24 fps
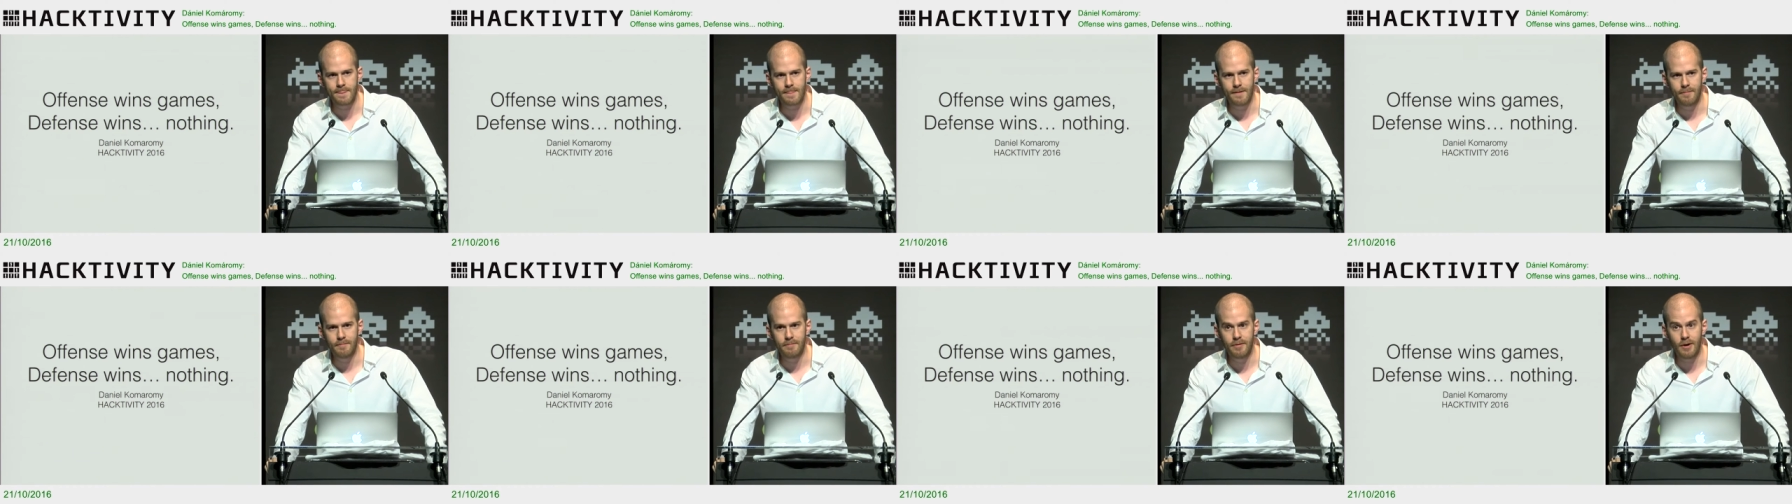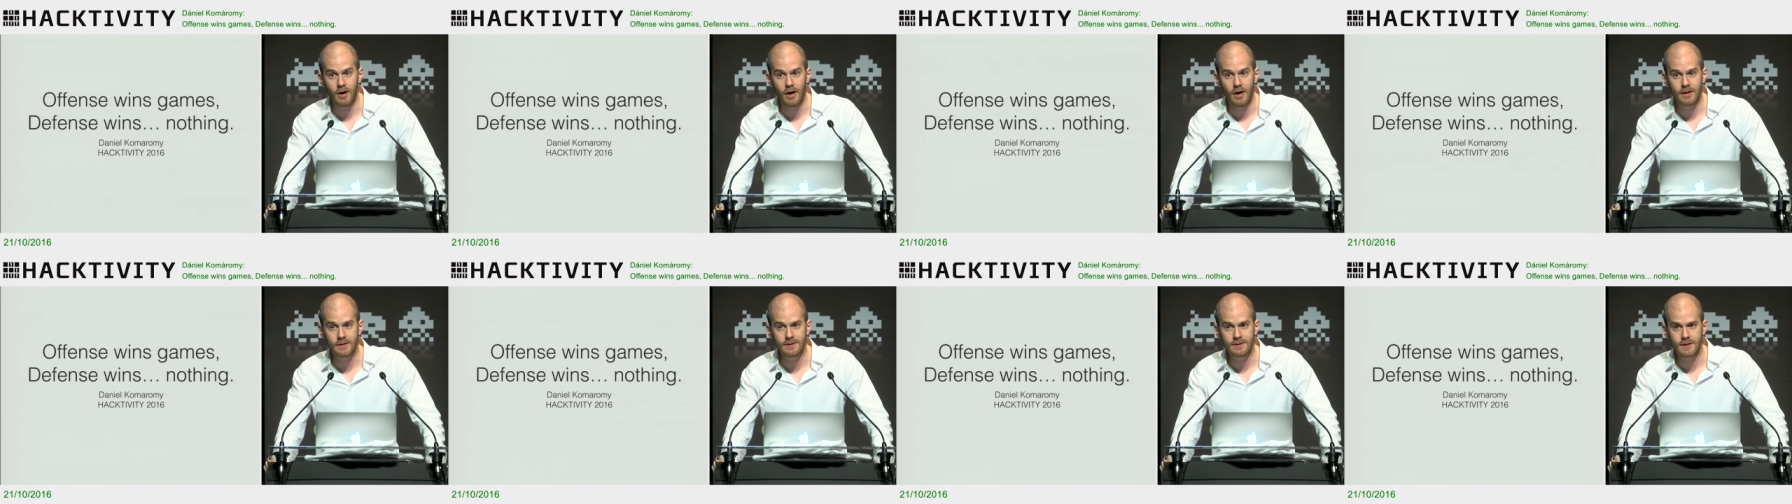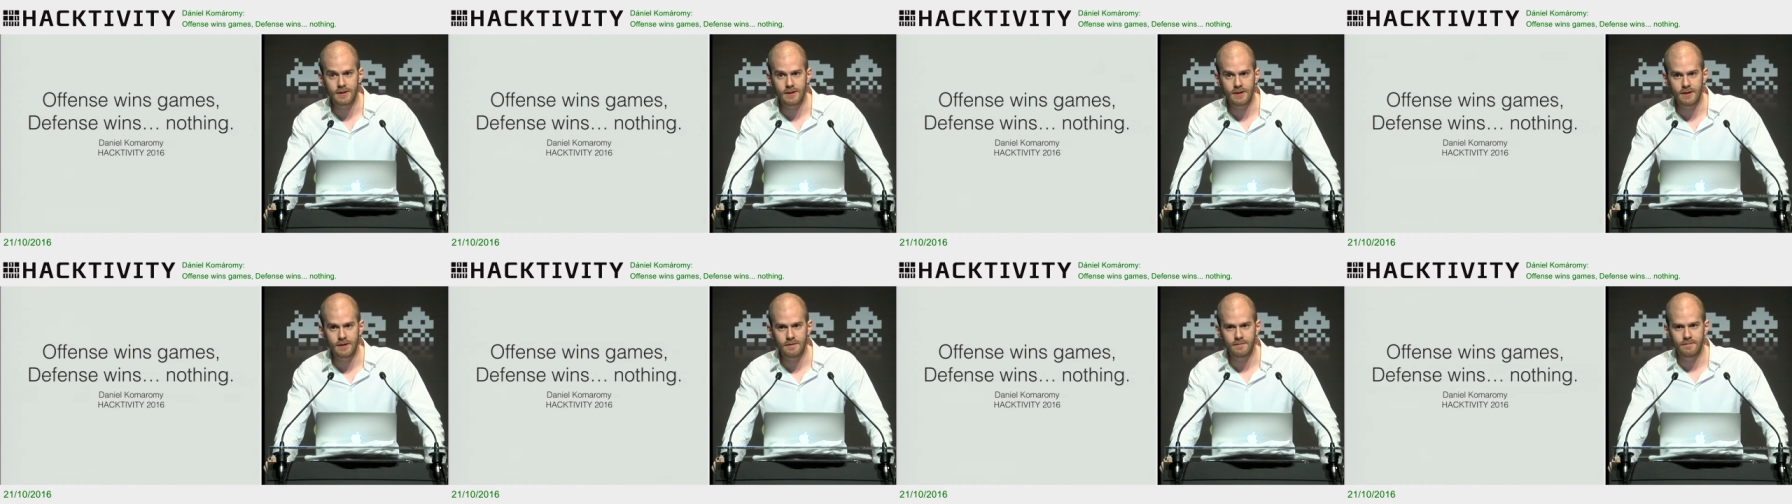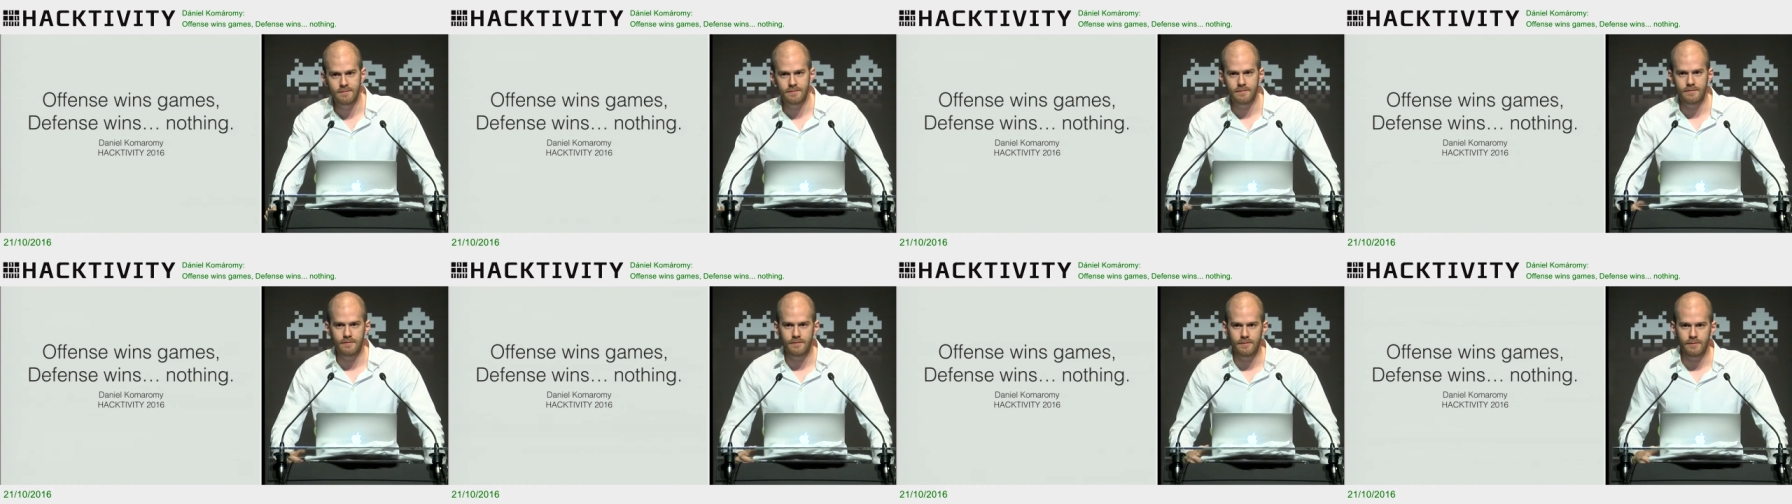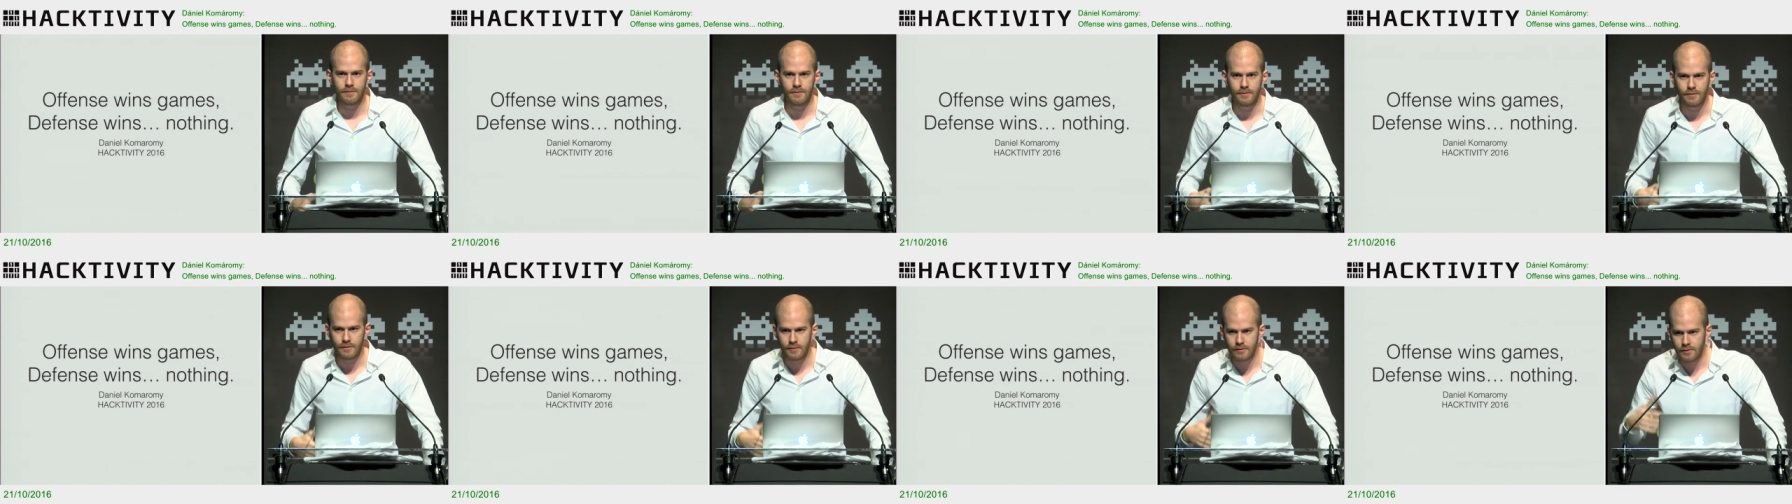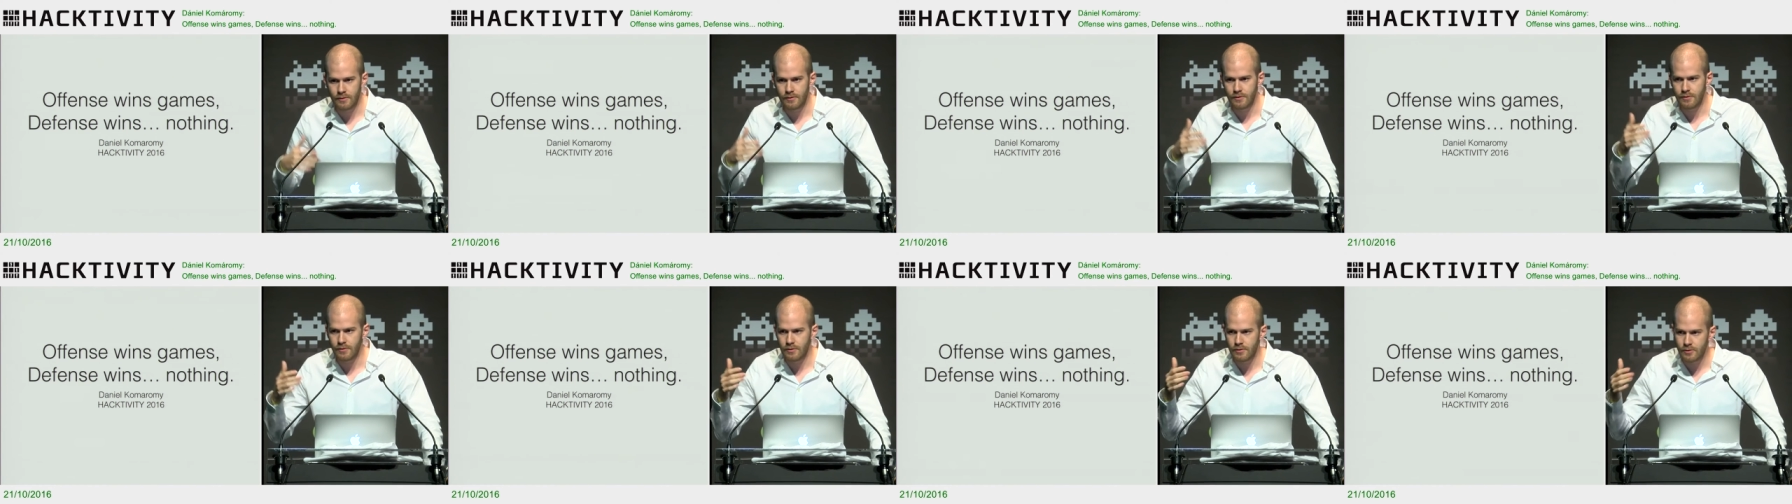but
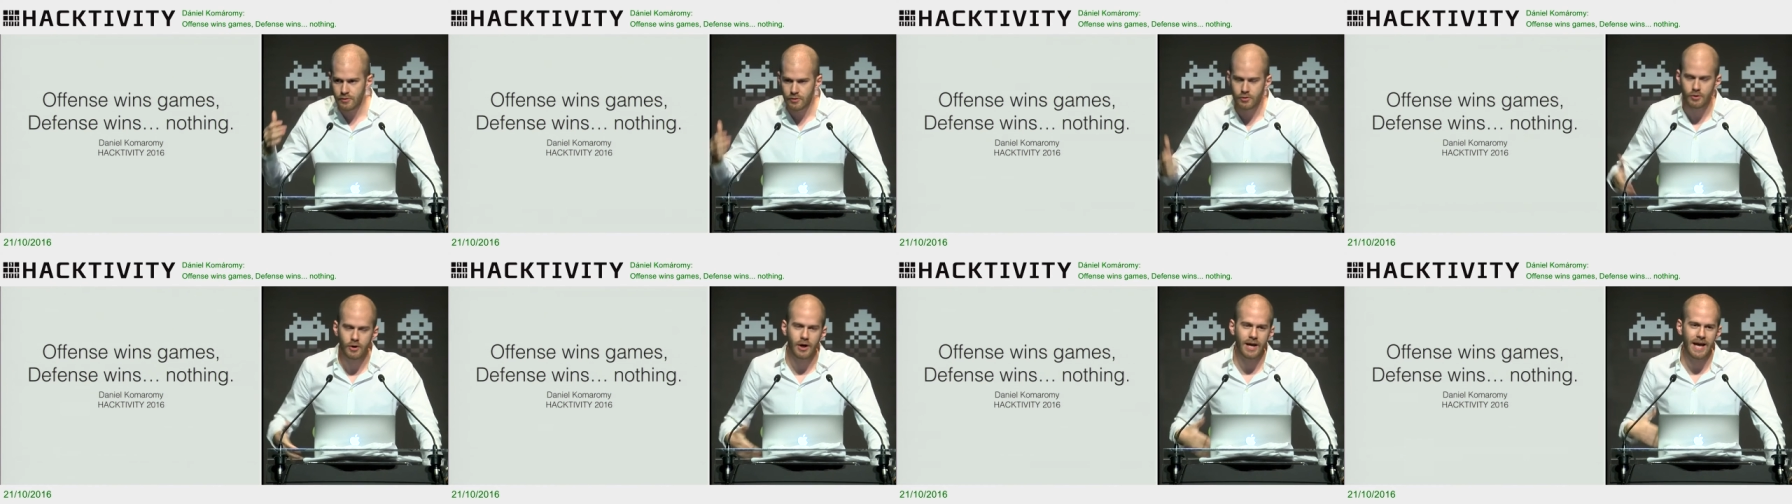you